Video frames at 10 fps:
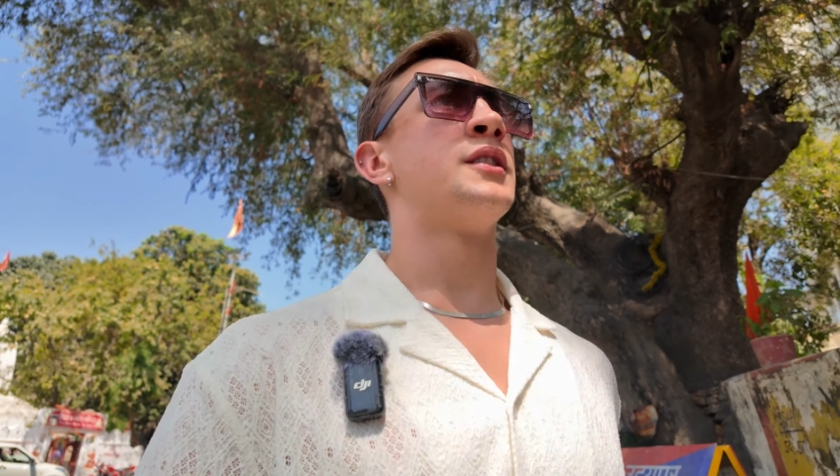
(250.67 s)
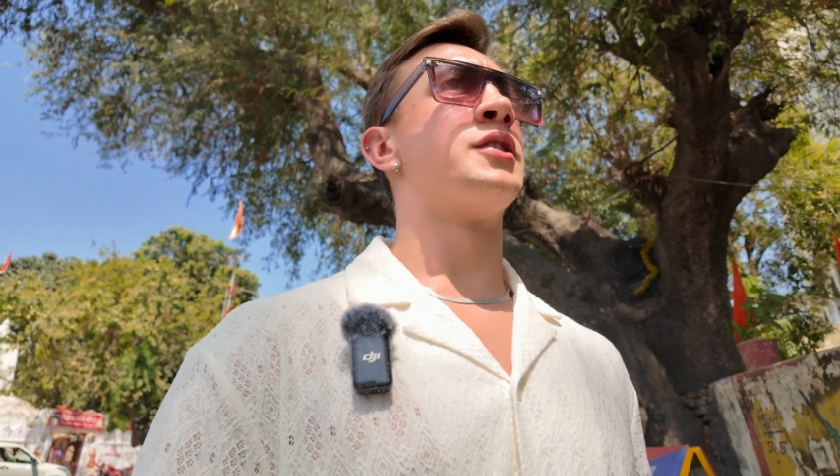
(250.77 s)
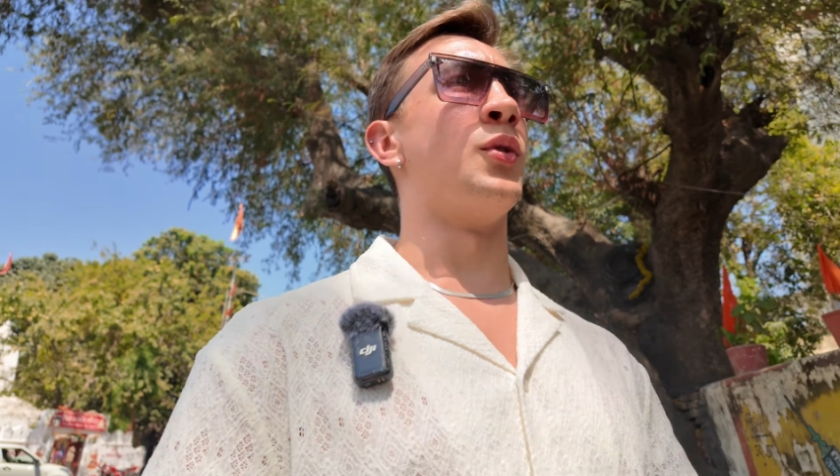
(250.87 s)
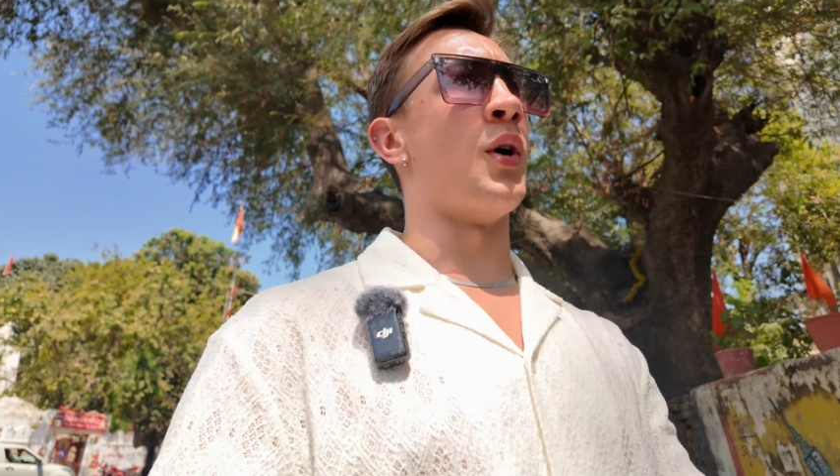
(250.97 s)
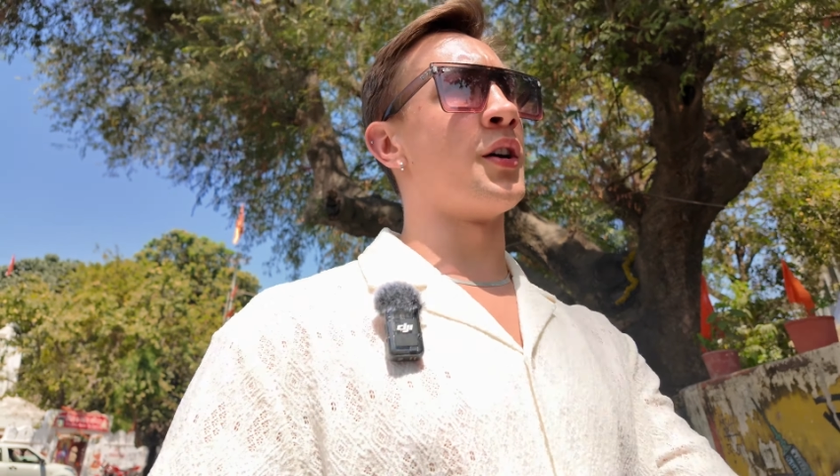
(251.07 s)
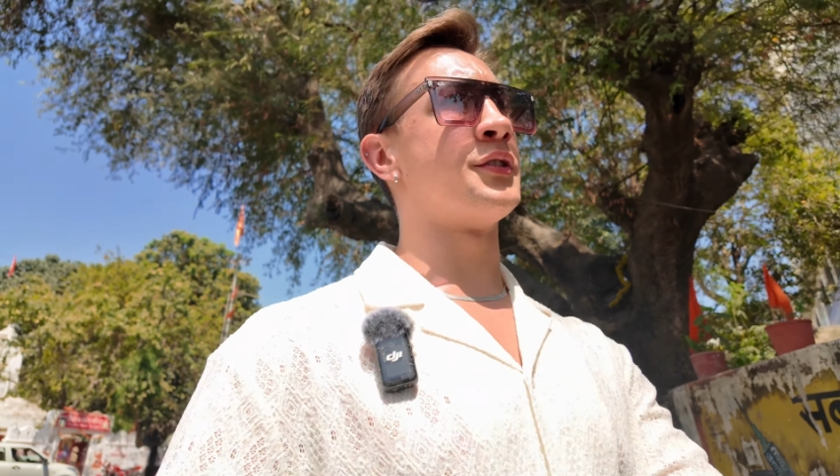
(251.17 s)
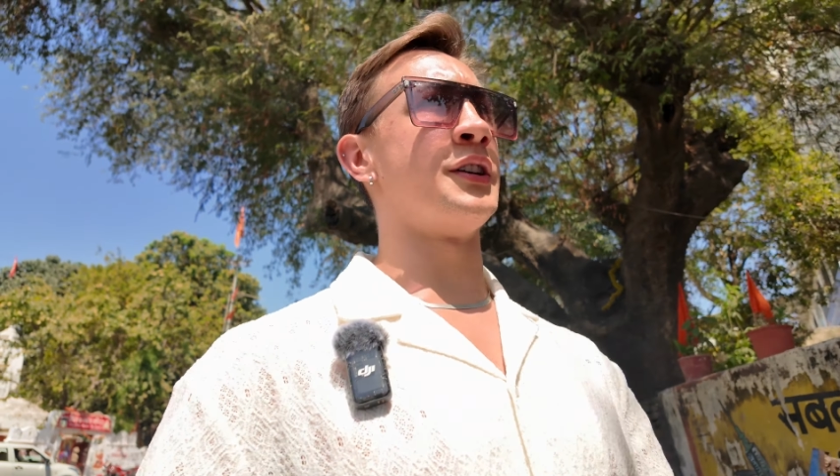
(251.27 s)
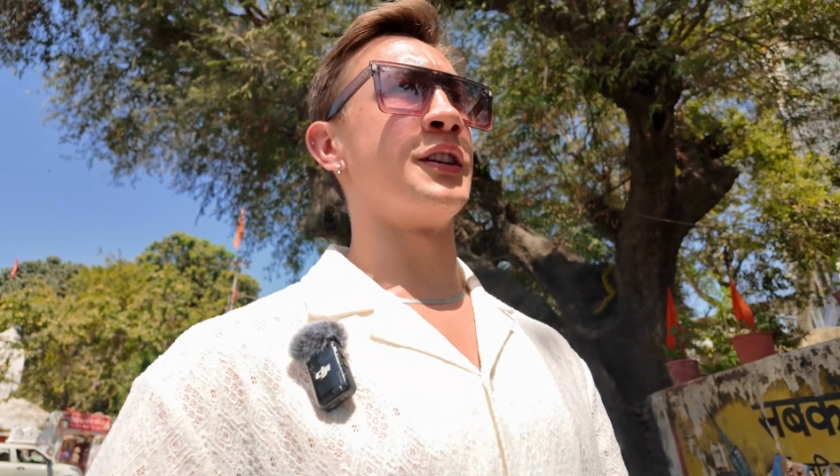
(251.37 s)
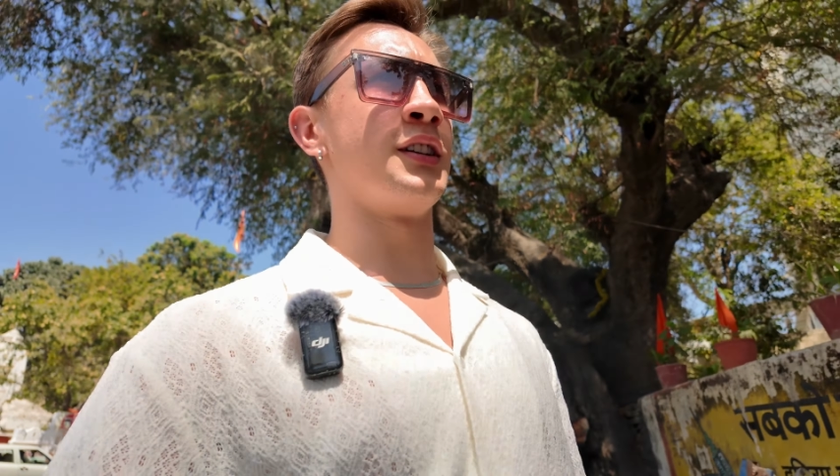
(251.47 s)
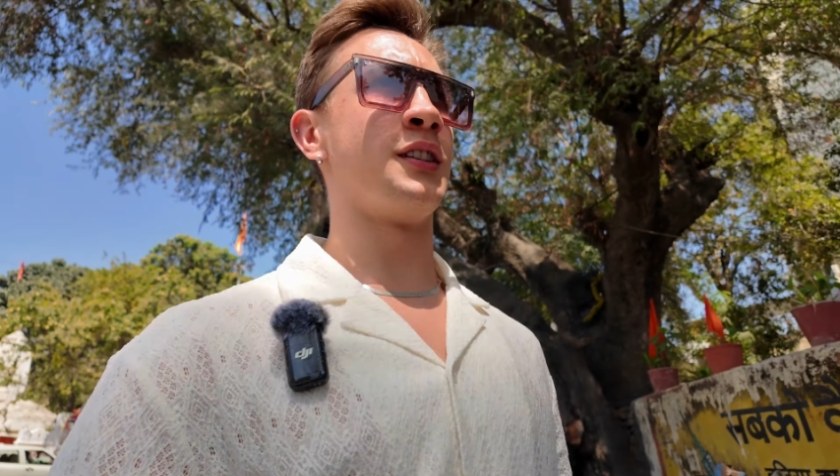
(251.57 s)
The water
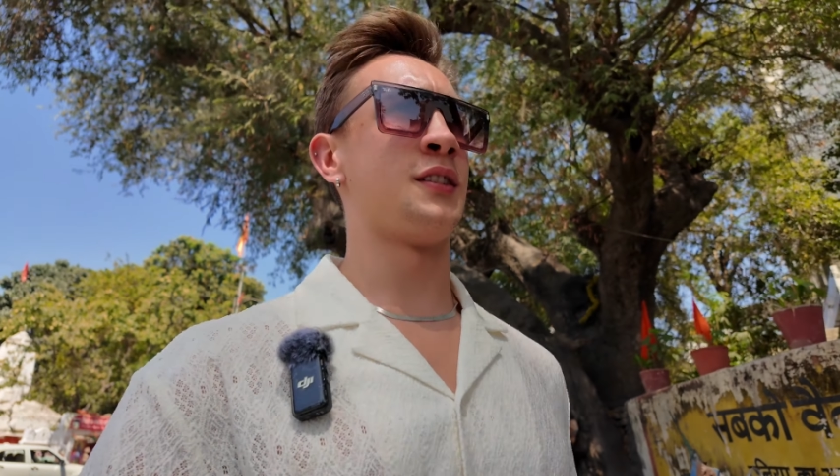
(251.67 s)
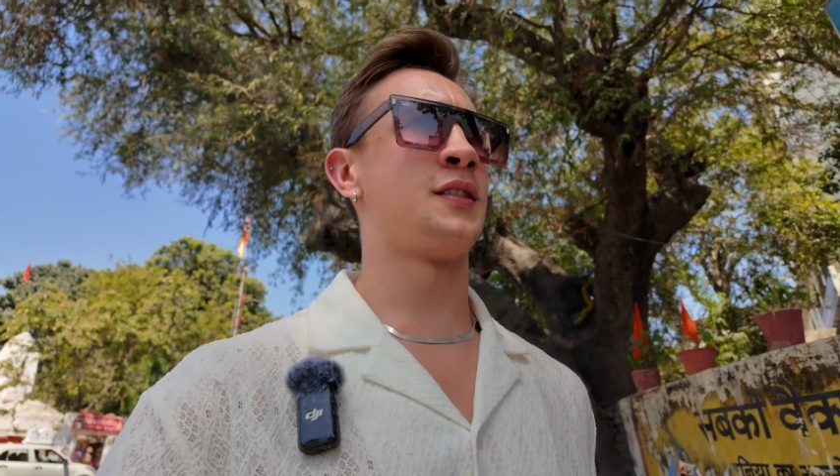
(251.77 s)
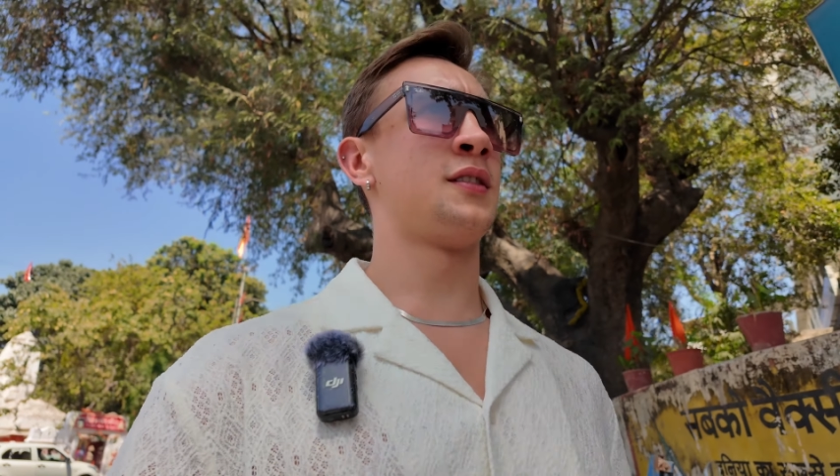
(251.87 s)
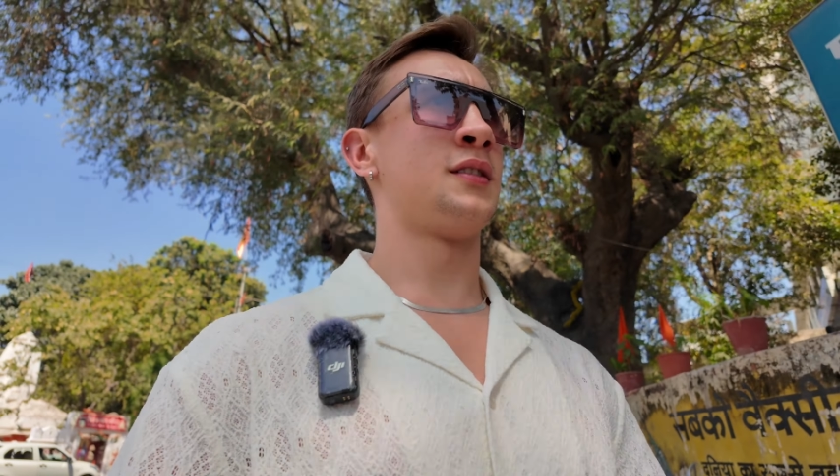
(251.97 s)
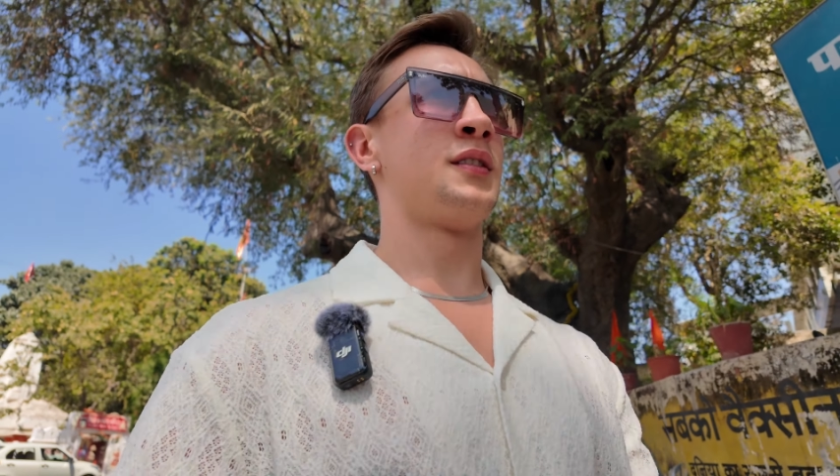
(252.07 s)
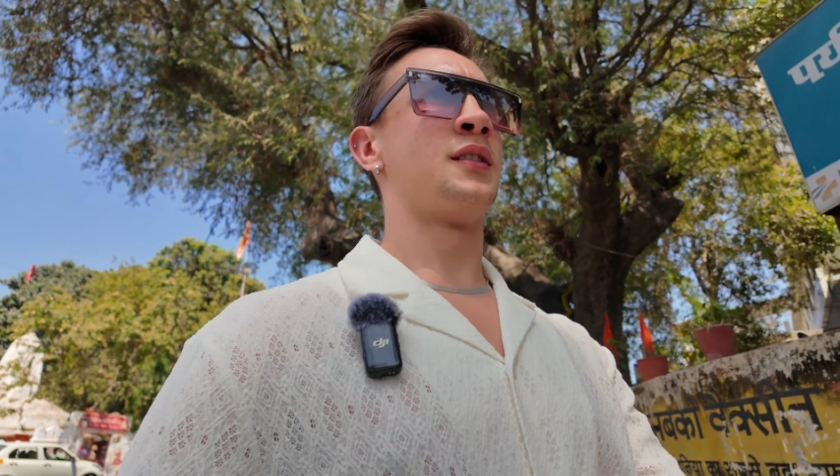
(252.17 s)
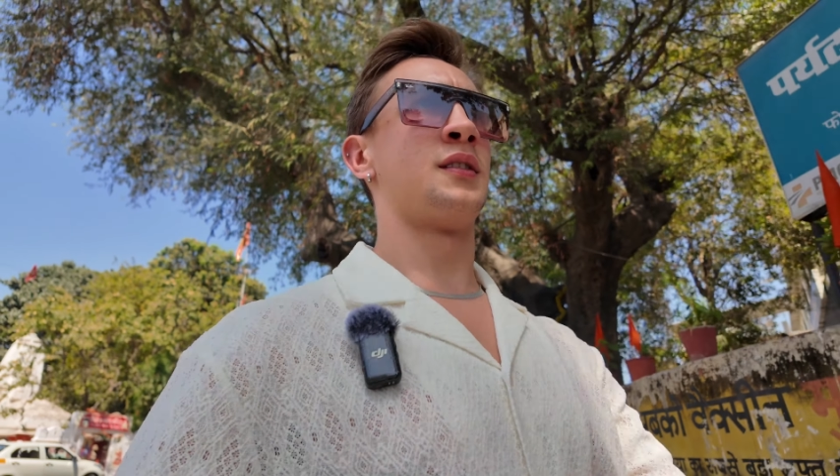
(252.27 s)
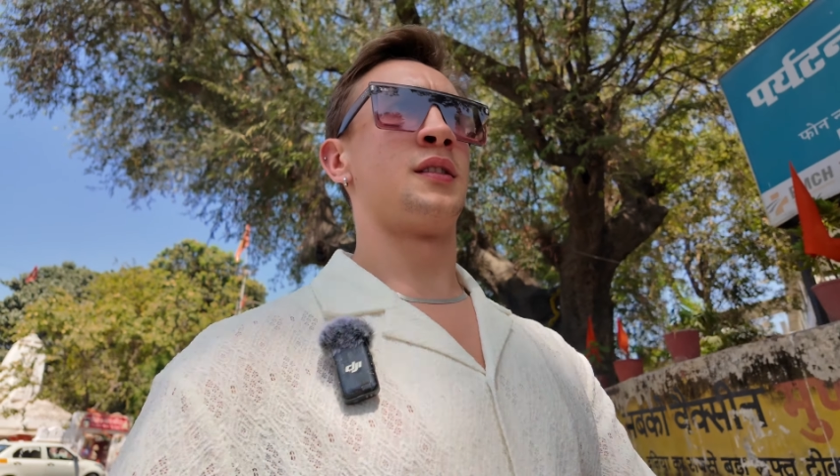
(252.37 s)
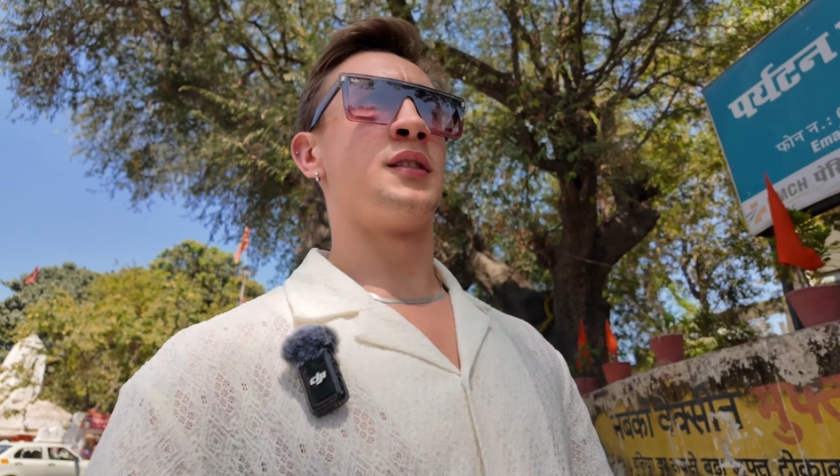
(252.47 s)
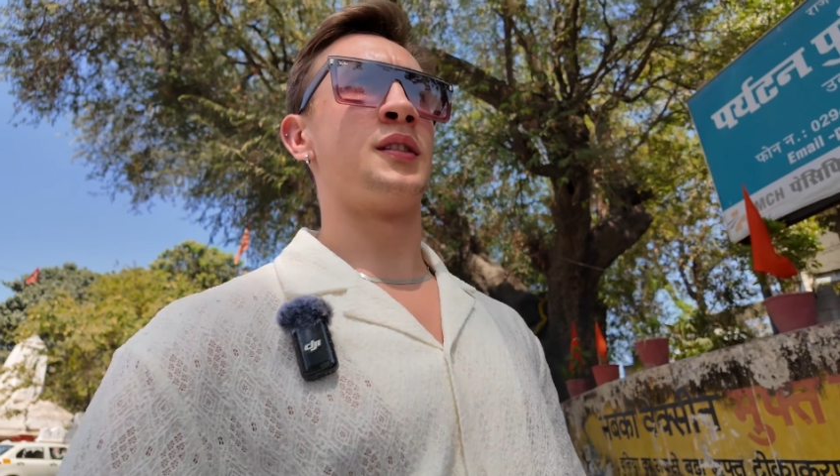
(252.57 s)
thingy? The
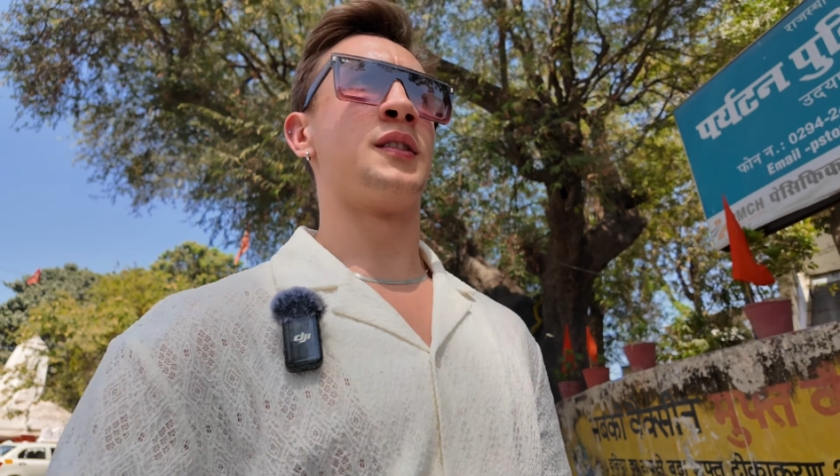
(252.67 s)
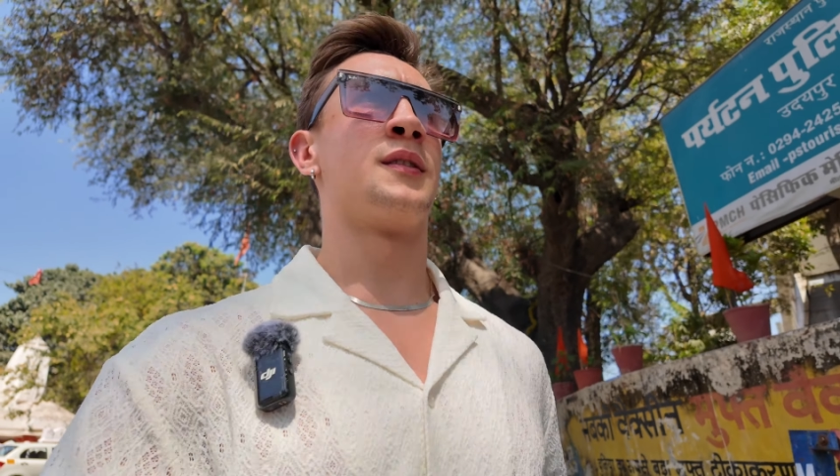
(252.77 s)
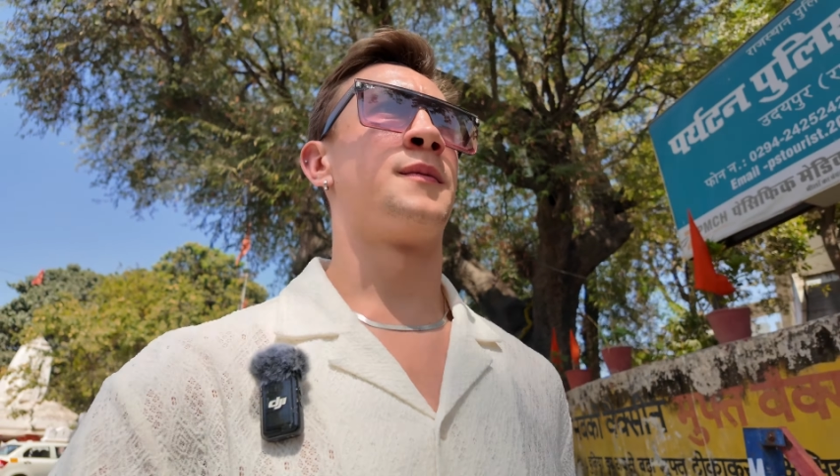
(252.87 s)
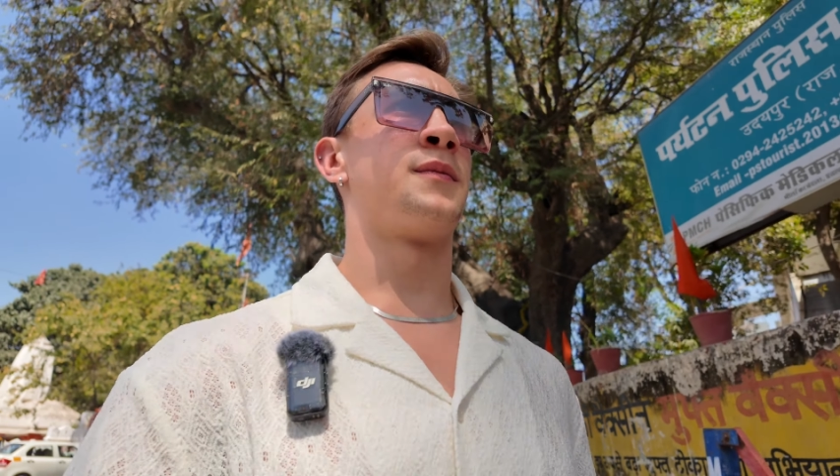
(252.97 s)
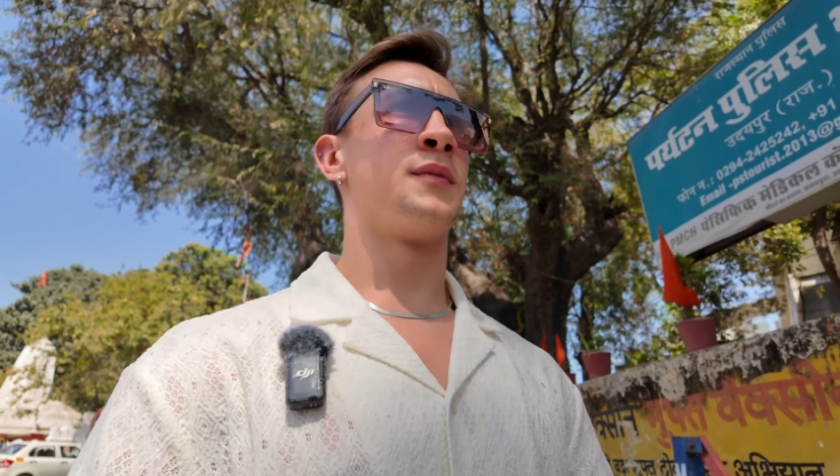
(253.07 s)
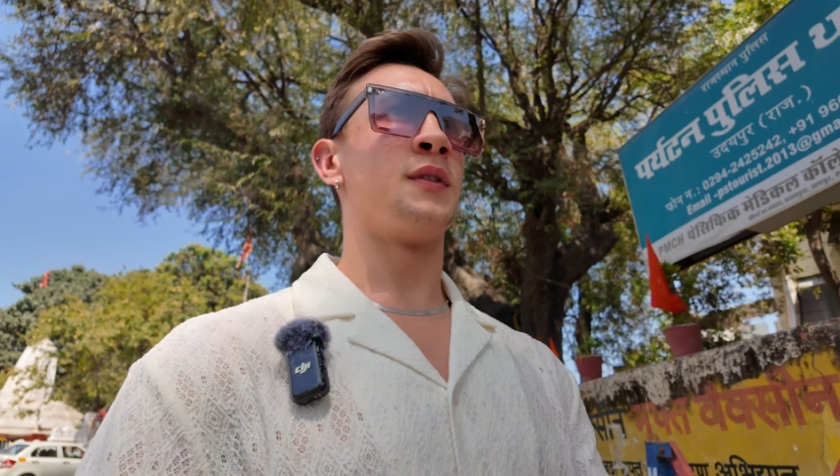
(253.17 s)
thing that we tried.